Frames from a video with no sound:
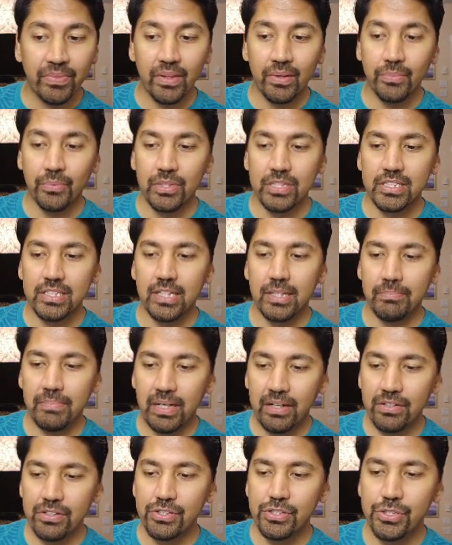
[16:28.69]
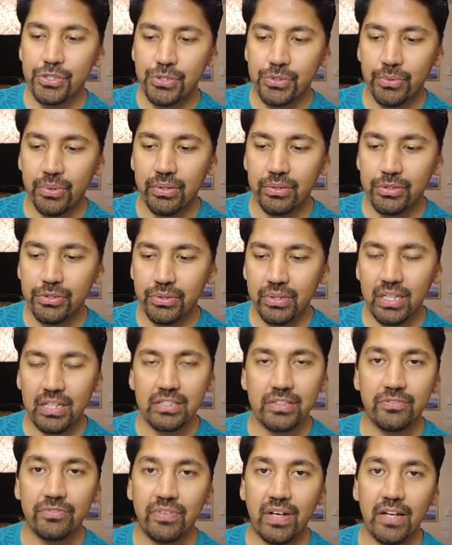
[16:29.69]
was about
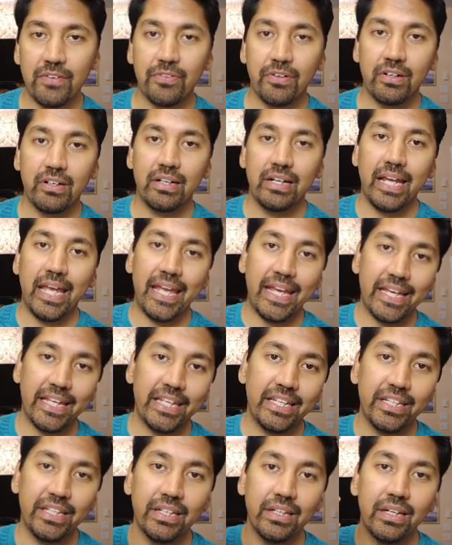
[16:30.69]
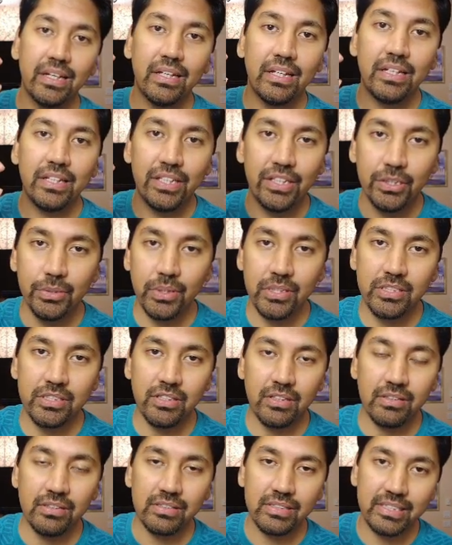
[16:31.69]

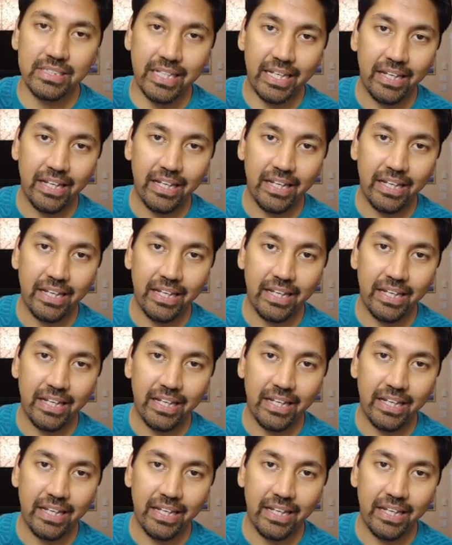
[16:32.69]
$2,580